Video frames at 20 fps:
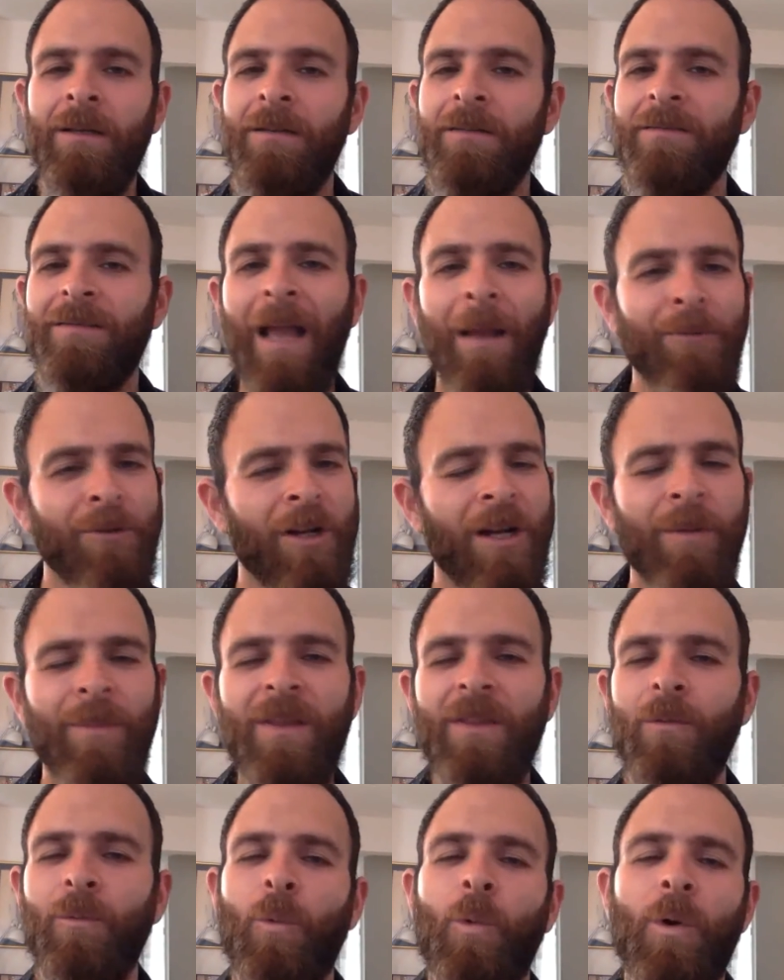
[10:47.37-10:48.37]
Stop trying to
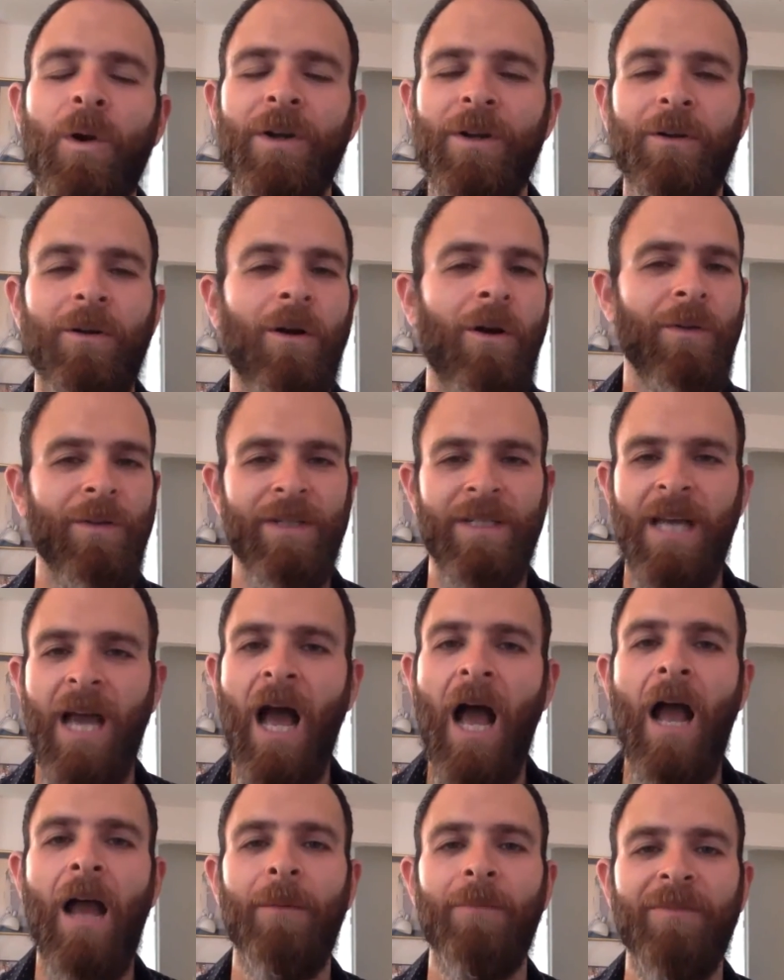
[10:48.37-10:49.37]
be the warrior all the
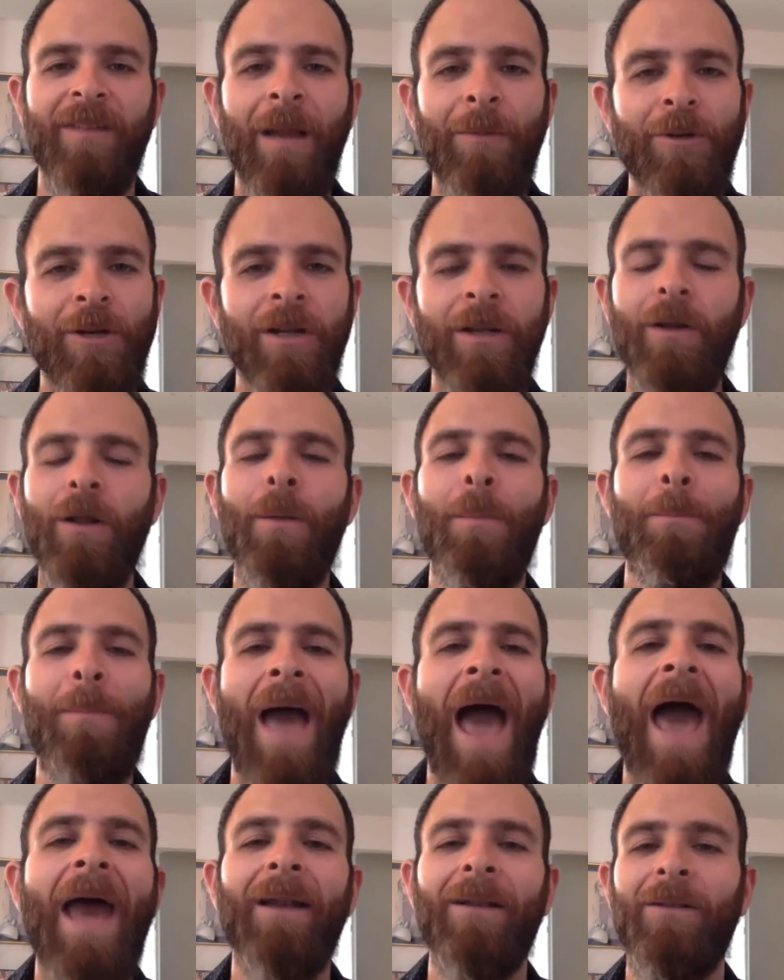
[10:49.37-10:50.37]
time. Stop trying to go to
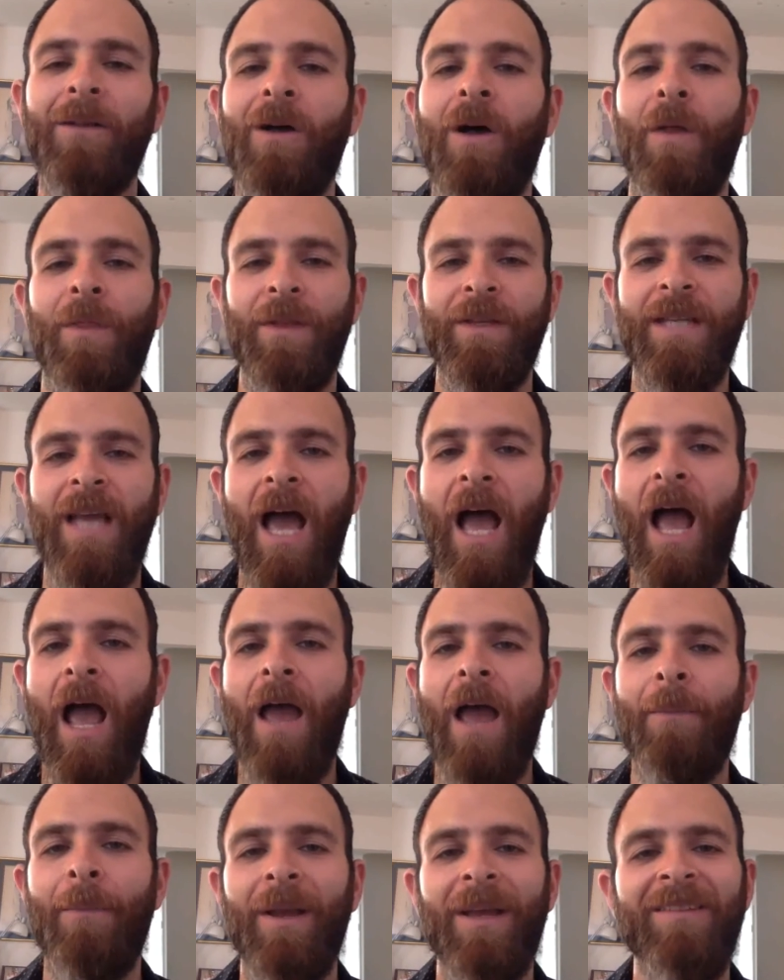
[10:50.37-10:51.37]
battle all the
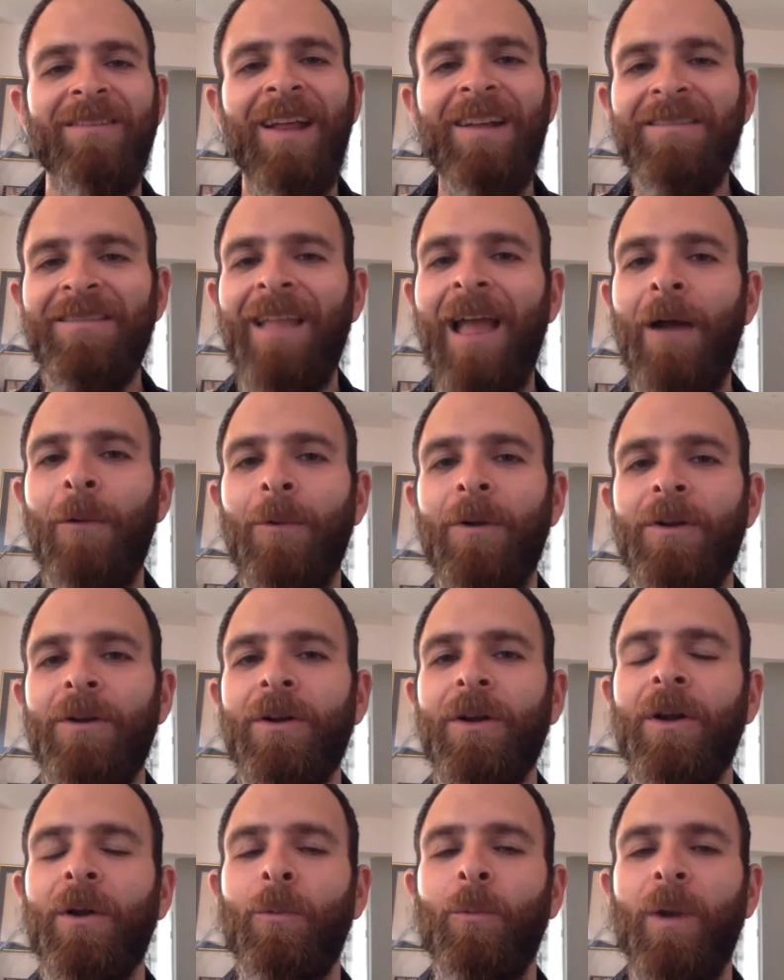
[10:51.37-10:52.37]
time because that's not where you're
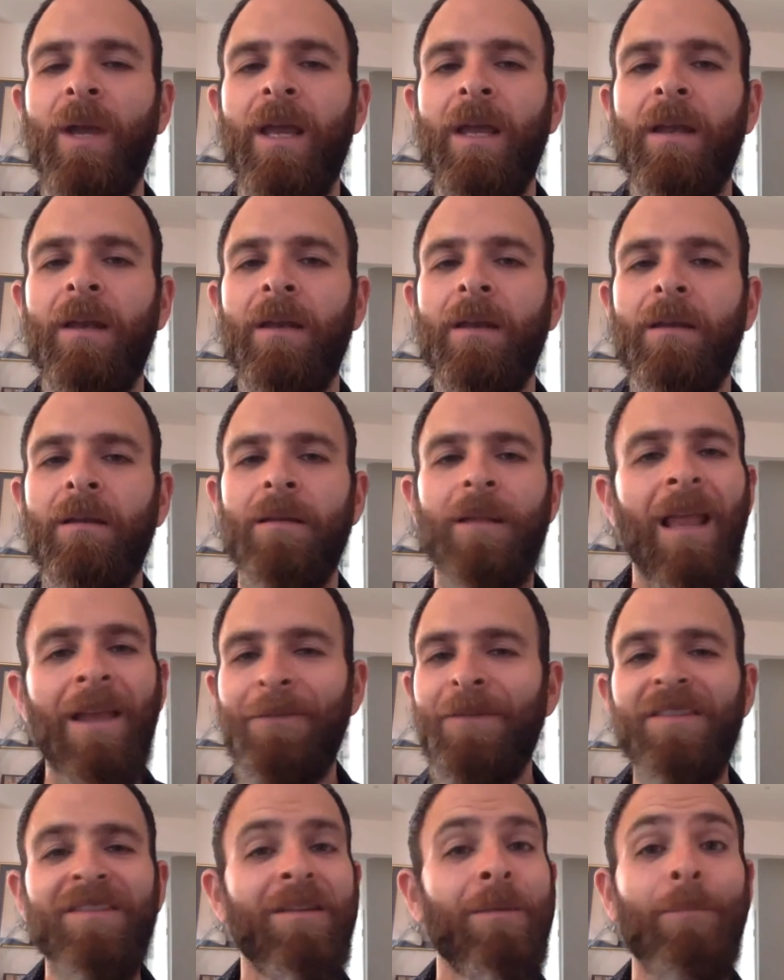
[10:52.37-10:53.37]
going to win.
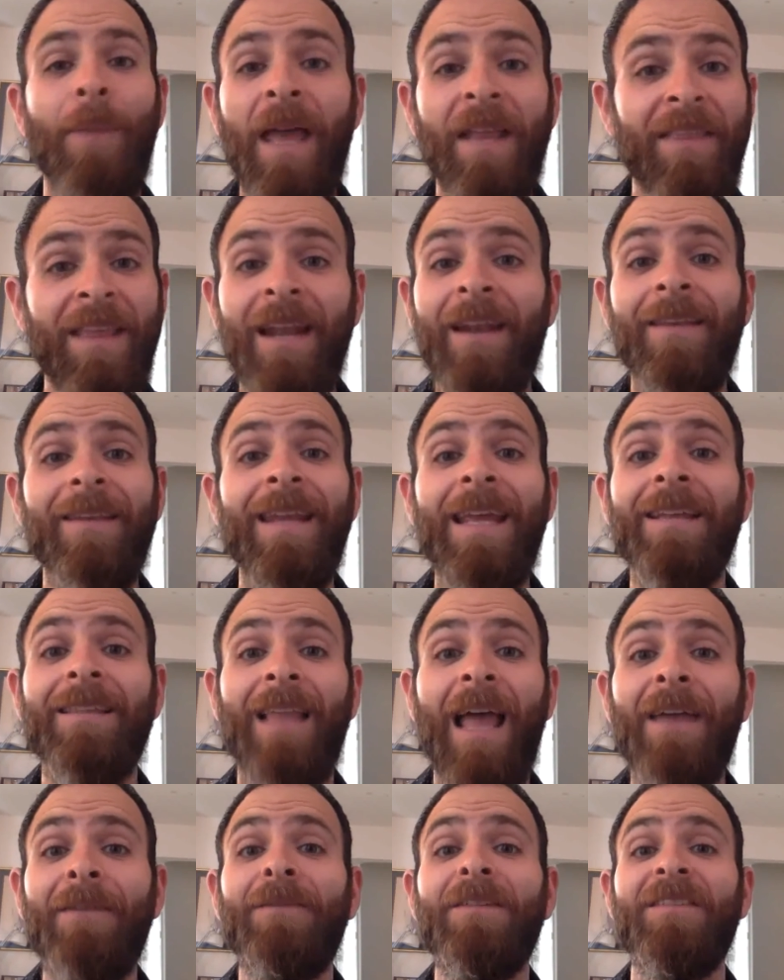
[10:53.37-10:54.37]
Life isn't, a, at the end of the day,
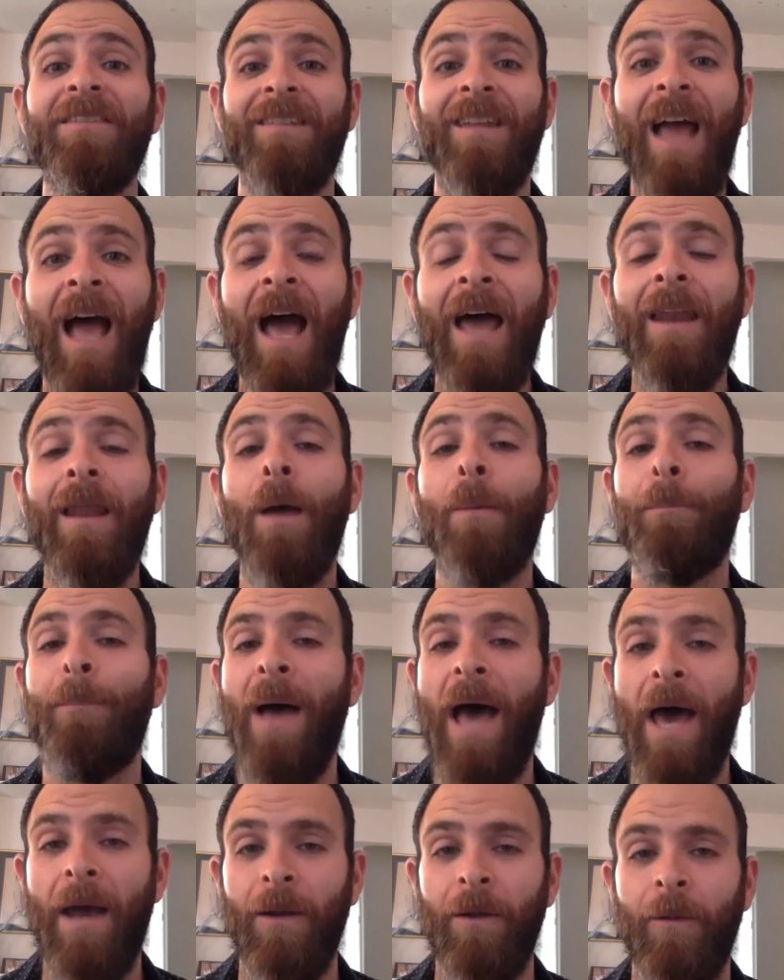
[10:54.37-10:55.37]
life is not a
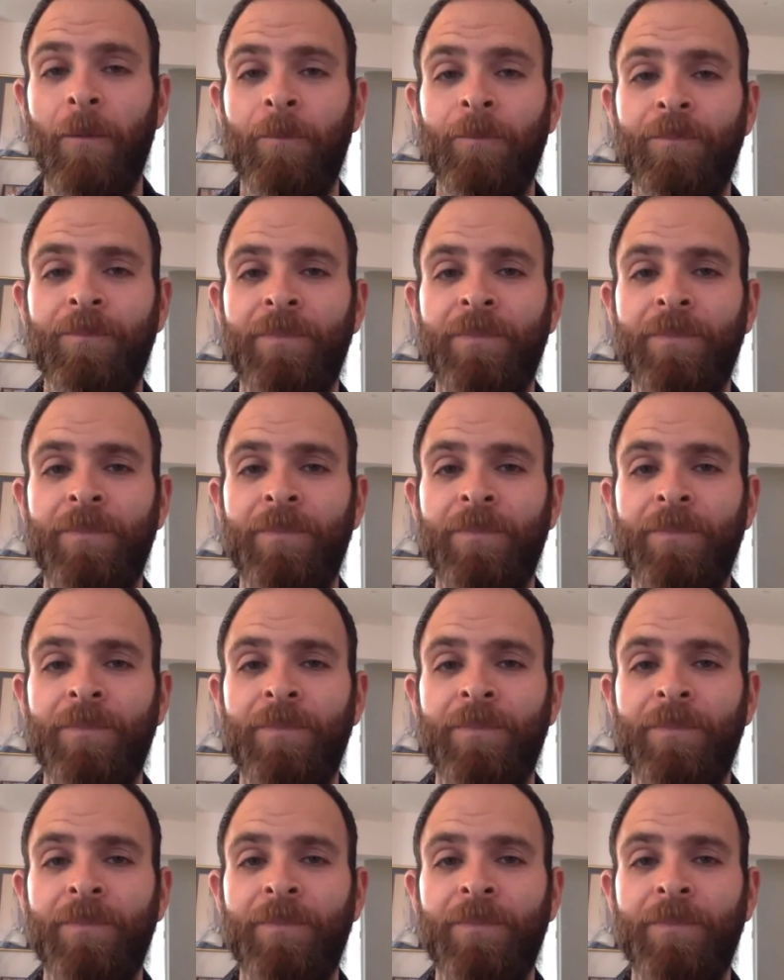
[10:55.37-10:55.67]
battle.